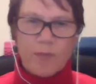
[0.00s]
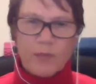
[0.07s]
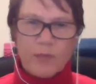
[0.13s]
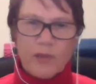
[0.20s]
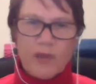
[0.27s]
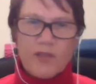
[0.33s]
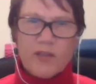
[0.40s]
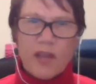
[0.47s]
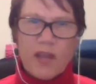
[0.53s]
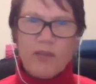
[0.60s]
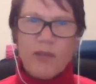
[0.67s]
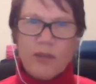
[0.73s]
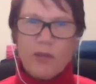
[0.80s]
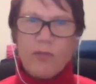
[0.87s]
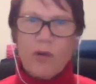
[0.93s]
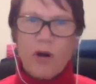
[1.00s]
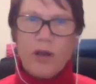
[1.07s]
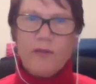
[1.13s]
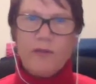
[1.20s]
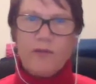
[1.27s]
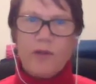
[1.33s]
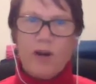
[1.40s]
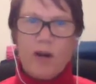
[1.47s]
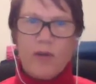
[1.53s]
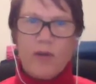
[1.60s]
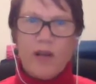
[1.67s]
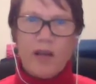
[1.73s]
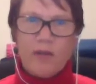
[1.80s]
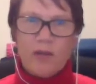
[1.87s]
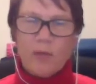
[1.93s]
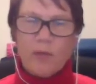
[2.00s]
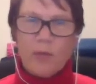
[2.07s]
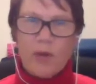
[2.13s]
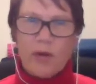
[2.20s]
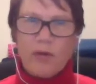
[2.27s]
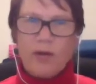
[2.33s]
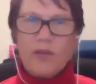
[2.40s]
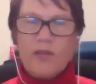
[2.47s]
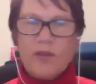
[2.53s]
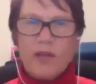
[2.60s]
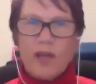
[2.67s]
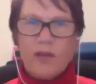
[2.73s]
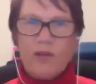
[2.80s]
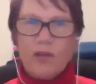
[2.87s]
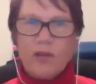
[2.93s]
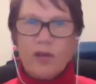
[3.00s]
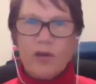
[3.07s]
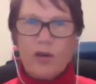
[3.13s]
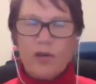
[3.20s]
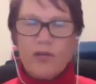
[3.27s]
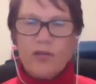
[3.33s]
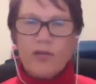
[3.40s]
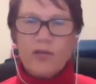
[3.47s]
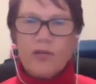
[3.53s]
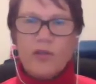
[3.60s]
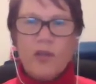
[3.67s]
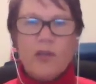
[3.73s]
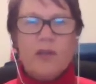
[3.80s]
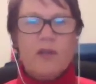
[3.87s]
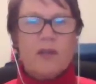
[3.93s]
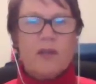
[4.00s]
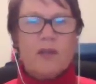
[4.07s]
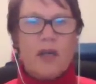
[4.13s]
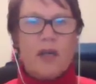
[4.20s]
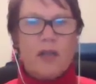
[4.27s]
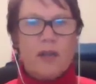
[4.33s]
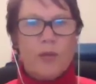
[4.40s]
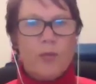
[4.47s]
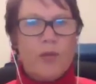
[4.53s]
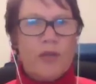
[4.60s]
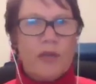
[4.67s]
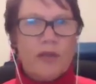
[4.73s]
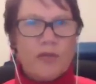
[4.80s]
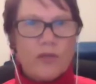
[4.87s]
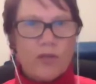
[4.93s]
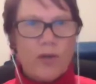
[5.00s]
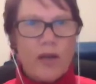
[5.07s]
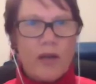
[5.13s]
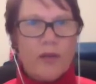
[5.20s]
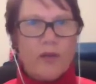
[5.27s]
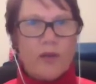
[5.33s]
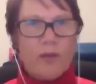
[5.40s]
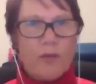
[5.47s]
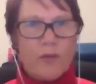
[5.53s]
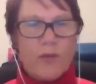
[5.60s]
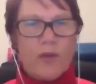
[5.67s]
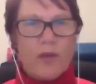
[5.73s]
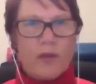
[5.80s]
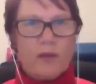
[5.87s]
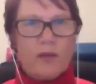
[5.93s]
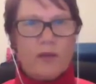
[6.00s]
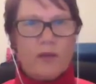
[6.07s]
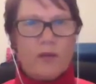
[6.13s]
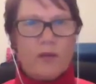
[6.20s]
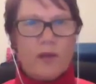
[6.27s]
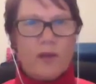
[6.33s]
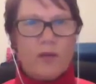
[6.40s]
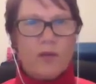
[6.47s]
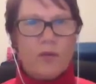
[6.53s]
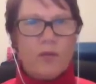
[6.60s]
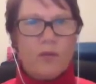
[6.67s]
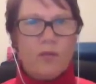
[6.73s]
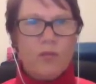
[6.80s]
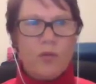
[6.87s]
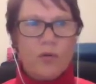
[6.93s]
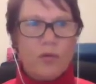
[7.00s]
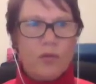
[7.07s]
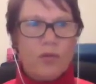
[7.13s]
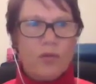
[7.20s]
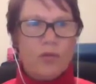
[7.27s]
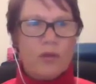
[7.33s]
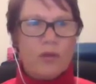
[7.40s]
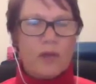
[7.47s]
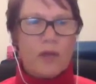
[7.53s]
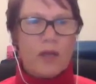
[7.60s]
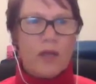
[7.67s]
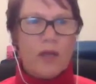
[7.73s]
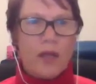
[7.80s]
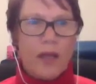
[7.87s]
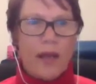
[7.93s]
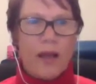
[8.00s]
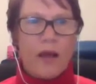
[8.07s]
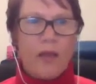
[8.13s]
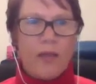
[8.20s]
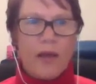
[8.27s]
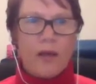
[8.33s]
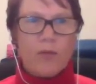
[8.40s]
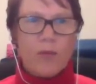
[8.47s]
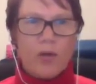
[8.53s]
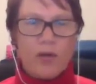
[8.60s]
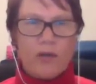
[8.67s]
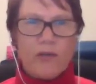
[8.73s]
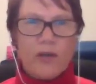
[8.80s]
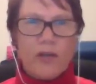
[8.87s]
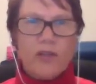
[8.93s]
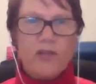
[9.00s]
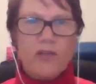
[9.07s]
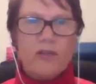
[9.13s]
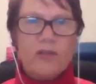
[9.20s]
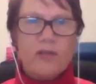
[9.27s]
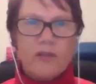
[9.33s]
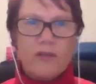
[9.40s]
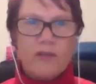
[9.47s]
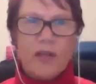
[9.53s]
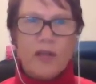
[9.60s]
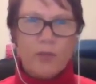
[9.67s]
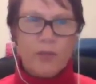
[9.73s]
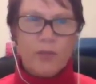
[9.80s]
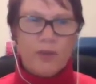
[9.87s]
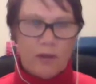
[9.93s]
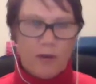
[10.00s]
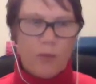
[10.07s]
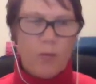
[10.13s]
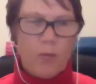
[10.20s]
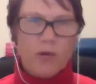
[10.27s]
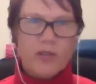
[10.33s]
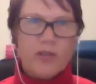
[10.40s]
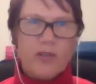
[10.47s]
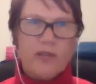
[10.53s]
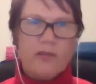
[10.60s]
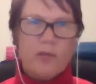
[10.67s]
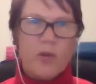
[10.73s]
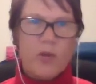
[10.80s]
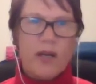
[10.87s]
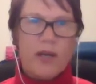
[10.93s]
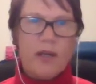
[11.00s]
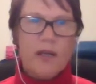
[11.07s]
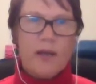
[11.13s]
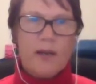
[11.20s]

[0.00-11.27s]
is having the right environment, having the parents and having the coaches and the peers around them that will allow that motivation to develop in a positive way